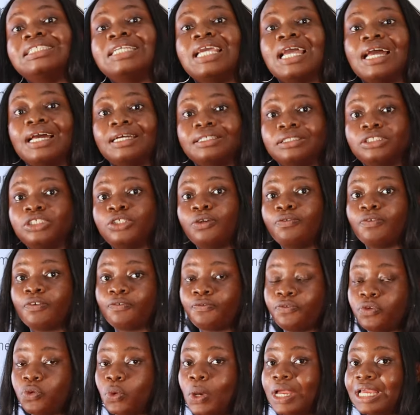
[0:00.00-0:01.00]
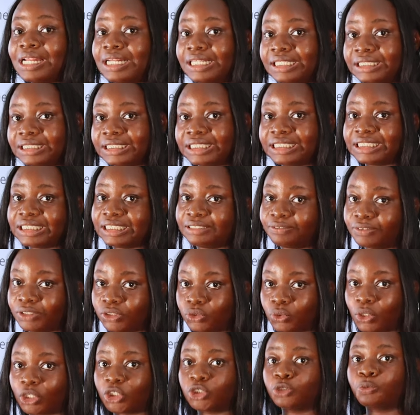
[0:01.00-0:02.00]
in the hands of a few elite
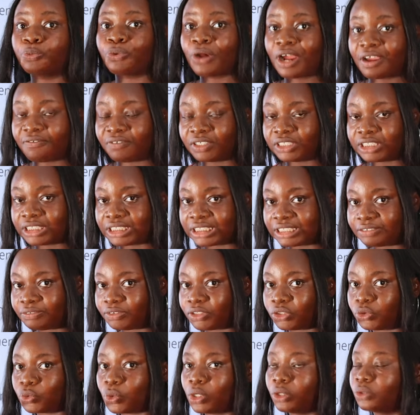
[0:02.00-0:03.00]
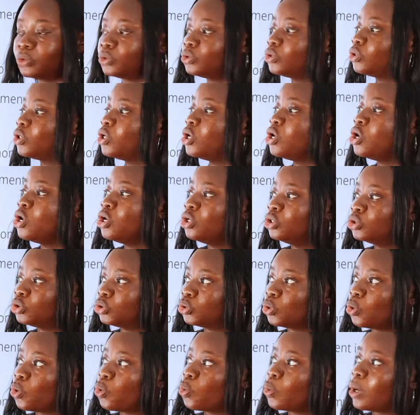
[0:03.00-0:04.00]
individuals, private individuals.
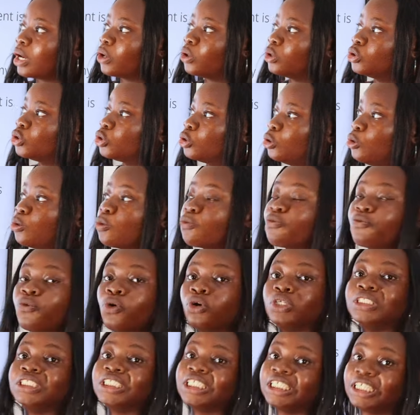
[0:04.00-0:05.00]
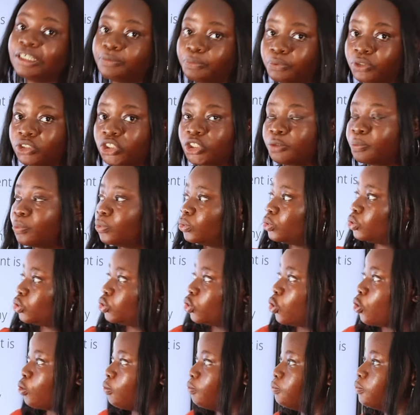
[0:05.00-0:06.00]
So we're going to look for the key
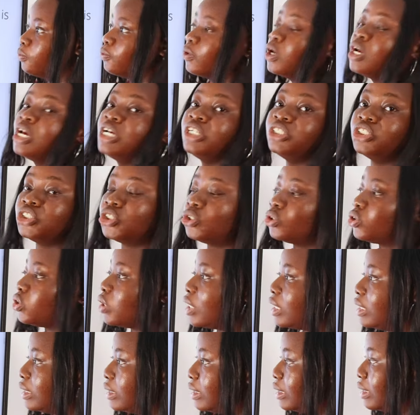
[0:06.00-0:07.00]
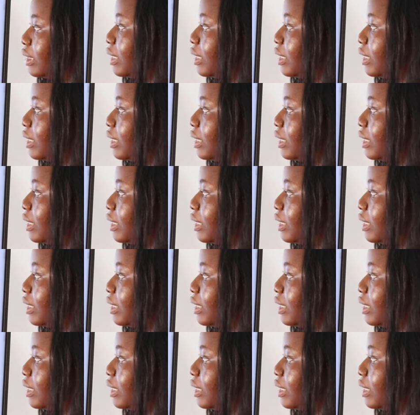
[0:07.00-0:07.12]
principles of the socialist